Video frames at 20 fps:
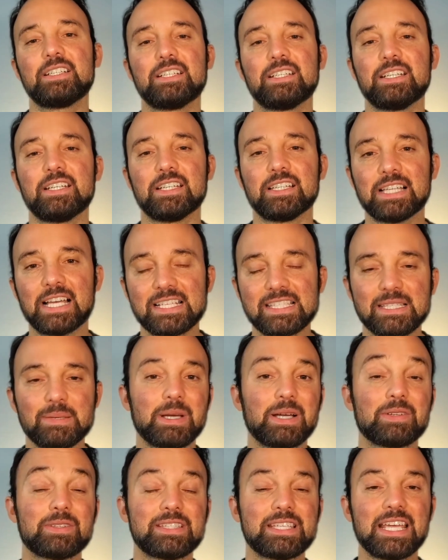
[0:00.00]
It lasts
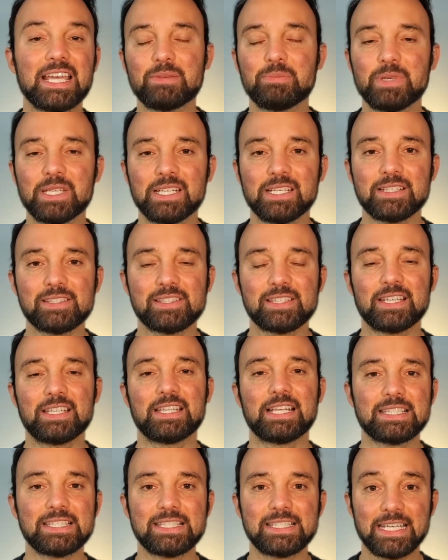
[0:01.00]
about 10 minutes, and
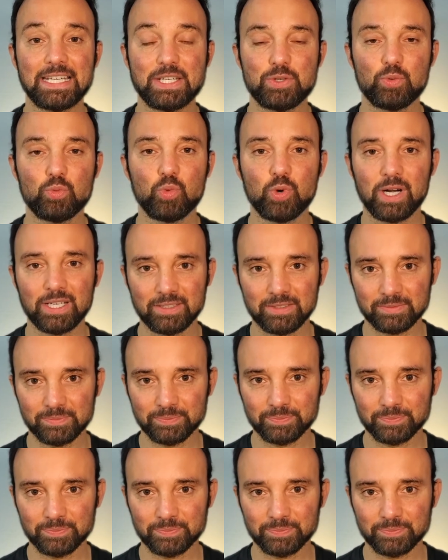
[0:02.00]
that's stage one.